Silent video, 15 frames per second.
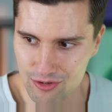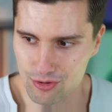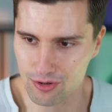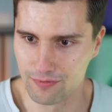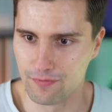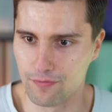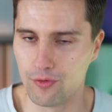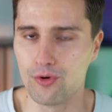
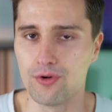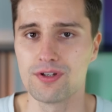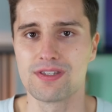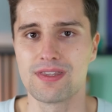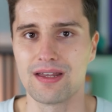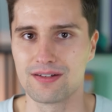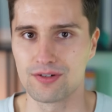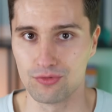
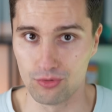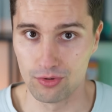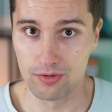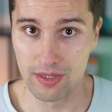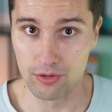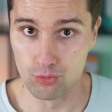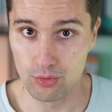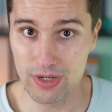converts that
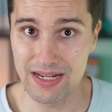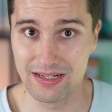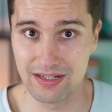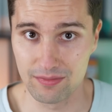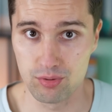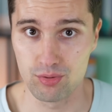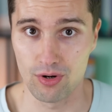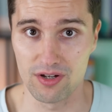
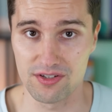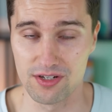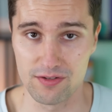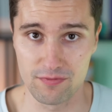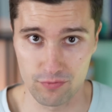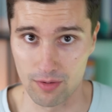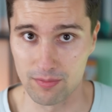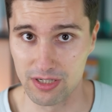reading
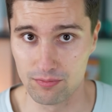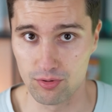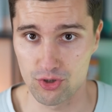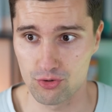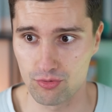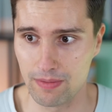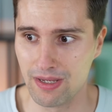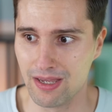process from an input
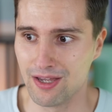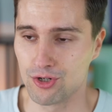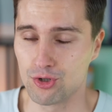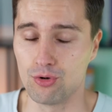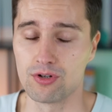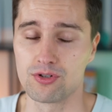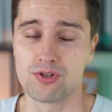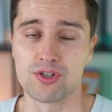stream
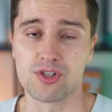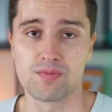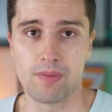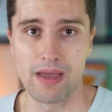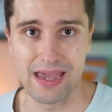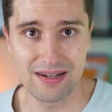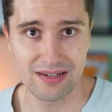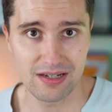to a
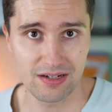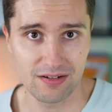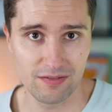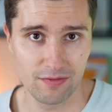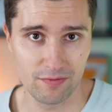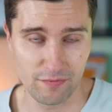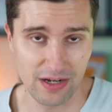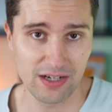suspending
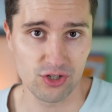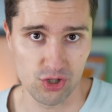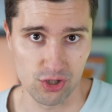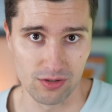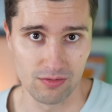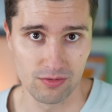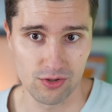function,